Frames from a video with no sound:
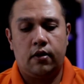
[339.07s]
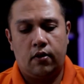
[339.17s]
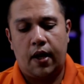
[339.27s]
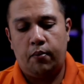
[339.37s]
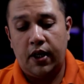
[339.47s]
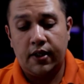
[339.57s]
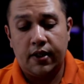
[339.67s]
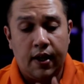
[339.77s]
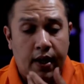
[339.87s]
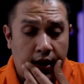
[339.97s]
So that
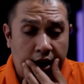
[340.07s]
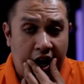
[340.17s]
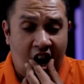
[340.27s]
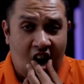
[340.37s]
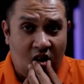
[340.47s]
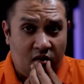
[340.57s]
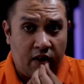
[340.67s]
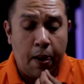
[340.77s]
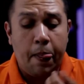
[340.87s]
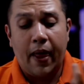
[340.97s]
means they have
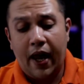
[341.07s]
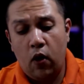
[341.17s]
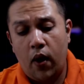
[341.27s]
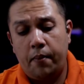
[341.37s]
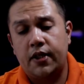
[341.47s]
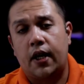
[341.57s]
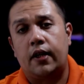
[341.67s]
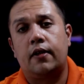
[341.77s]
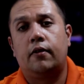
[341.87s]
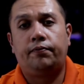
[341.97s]
a
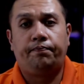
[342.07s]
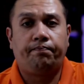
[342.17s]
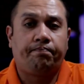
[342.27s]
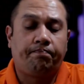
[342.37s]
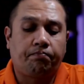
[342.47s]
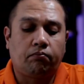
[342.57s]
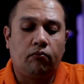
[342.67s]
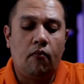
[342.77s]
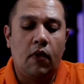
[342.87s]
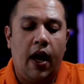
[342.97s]
website.
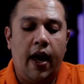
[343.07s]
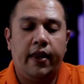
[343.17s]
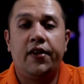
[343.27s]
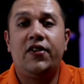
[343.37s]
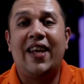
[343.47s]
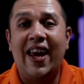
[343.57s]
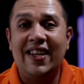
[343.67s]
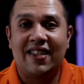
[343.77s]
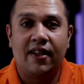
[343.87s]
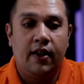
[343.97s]
And the
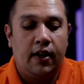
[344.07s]
date